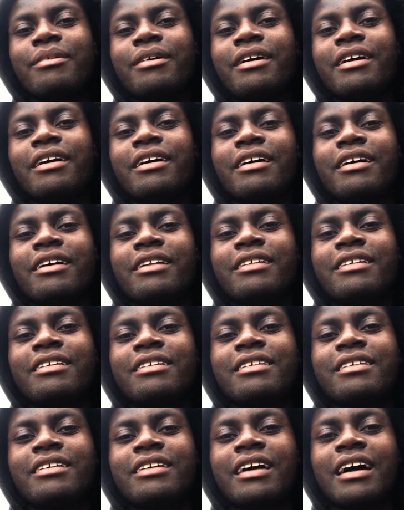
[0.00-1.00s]

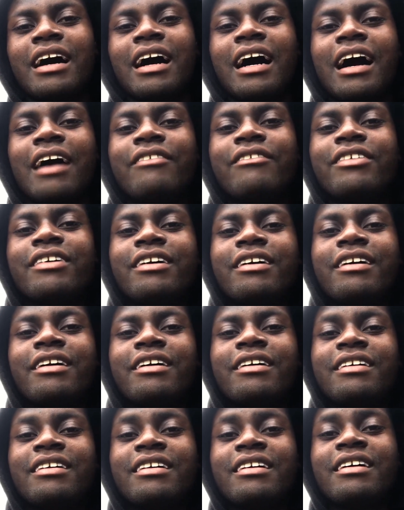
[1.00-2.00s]
But yeah, have
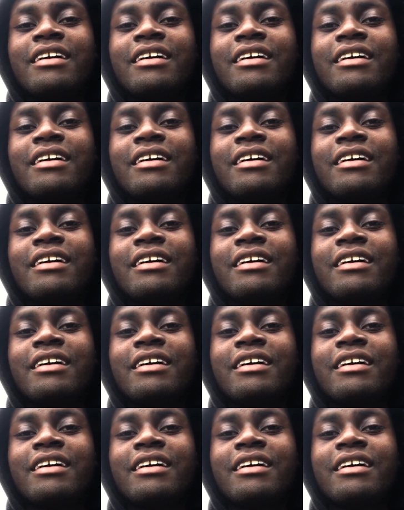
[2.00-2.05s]
a